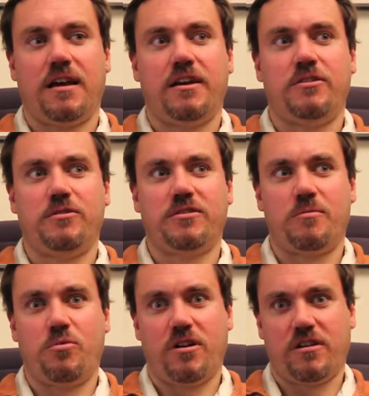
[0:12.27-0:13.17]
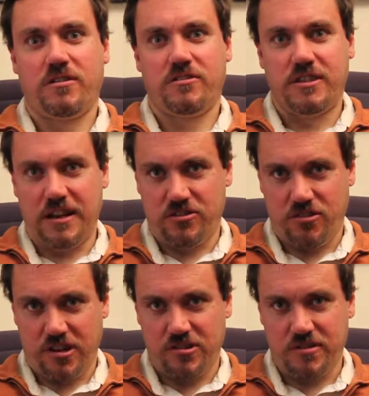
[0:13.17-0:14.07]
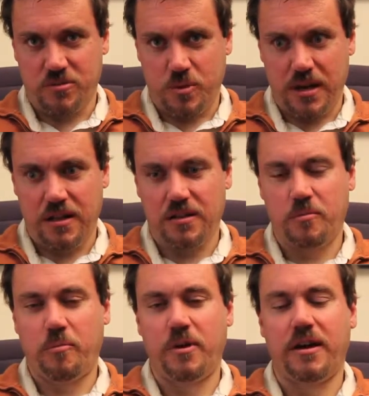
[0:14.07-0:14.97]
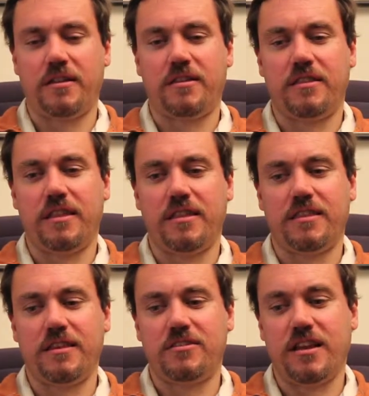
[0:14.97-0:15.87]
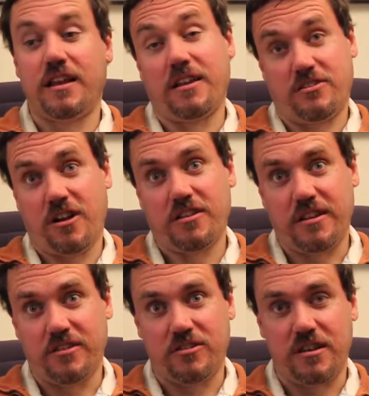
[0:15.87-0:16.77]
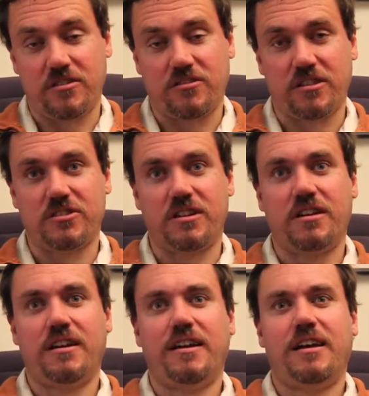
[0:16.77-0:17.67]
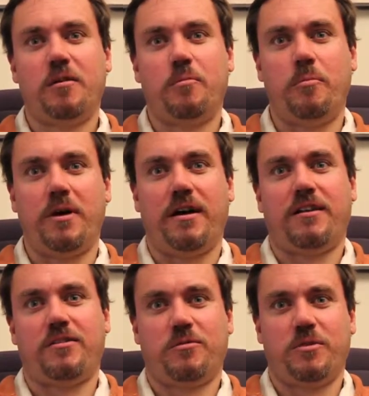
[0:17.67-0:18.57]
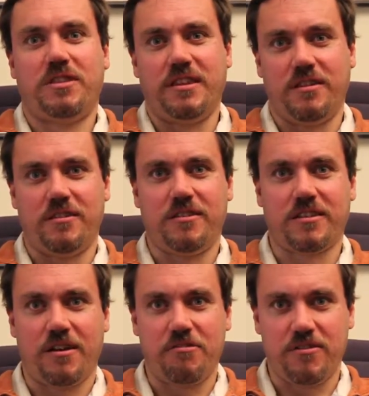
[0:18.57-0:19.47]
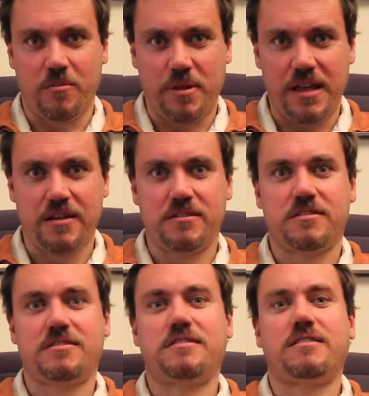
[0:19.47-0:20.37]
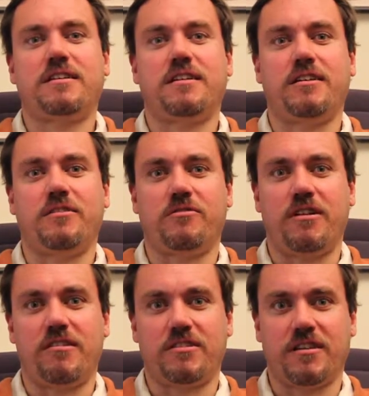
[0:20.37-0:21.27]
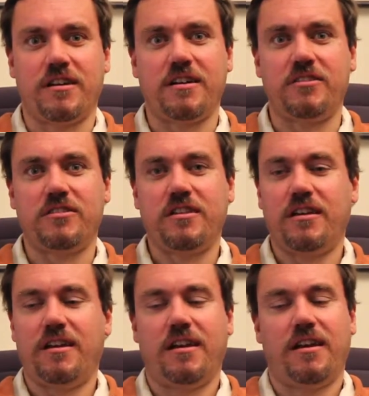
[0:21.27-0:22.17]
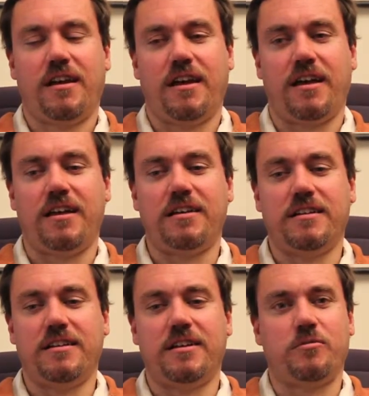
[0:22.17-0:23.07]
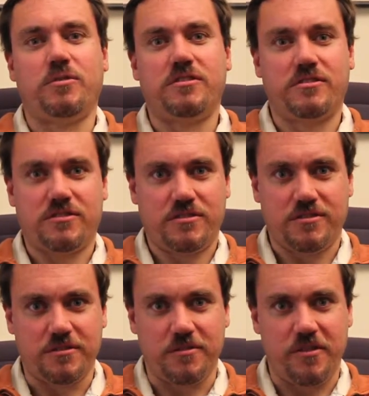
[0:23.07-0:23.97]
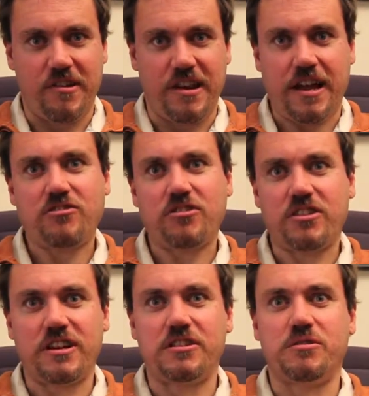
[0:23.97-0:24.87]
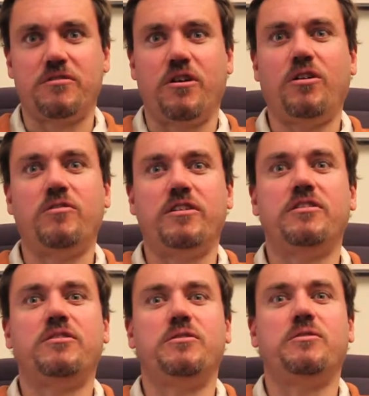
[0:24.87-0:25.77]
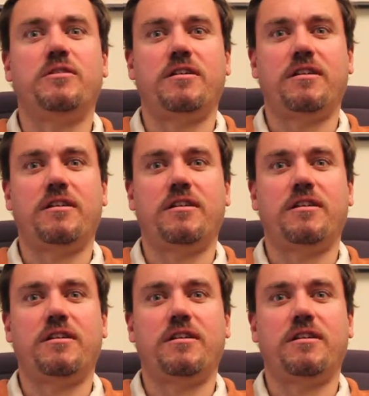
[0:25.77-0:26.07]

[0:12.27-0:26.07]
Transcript: I do some work on stellar structure as well, and I started in stellar structure, but with the discovery of the planets, various kinds, it was a very natural thing to evolve into